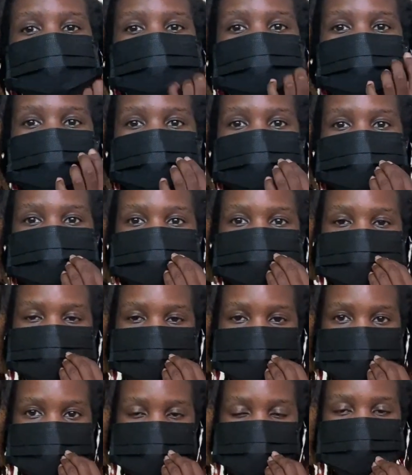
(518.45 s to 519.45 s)
and then
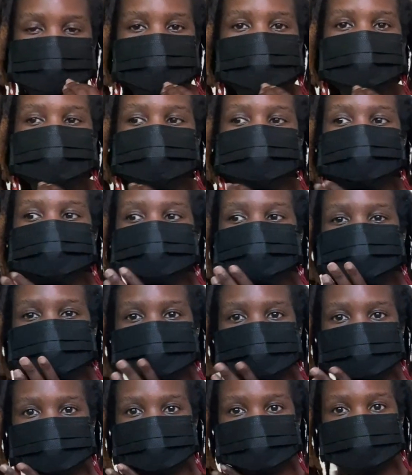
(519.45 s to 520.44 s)
a crown
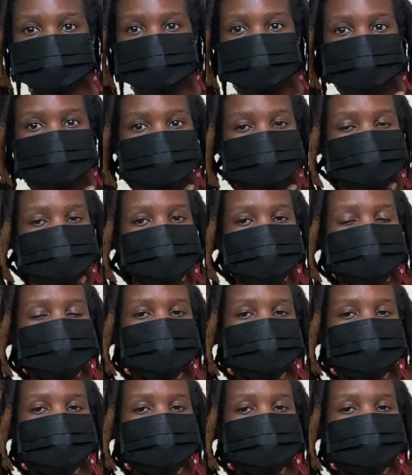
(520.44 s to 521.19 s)
for these teeth.